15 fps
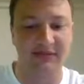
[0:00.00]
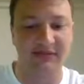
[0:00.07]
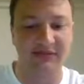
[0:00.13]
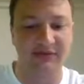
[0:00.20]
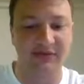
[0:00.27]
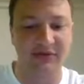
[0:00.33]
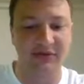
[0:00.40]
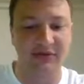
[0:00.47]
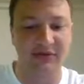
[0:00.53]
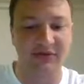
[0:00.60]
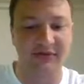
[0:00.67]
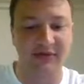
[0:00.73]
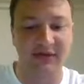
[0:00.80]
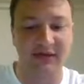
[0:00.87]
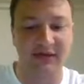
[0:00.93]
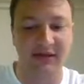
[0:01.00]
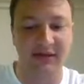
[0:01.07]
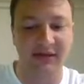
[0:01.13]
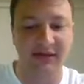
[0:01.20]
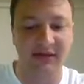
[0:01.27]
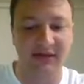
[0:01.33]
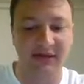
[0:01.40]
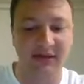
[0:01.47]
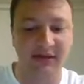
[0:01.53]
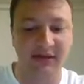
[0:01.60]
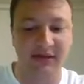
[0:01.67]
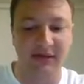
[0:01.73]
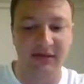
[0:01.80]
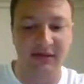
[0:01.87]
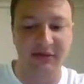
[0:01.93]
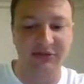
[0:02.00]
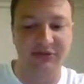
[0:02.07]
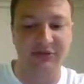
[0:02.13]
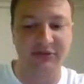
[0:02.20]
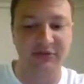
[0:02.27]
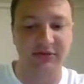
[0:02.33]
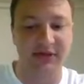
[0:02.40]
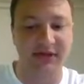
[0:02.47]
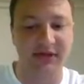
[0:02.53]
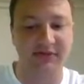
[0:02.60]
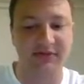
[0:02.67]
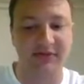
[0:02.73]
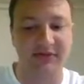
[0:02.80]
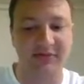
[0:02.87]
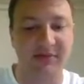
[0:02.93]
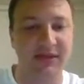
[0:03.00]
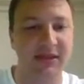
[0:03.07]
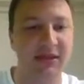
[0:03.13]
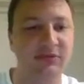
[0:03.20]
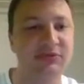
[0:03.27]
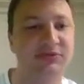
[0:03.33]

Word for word: Solve underscore IVP,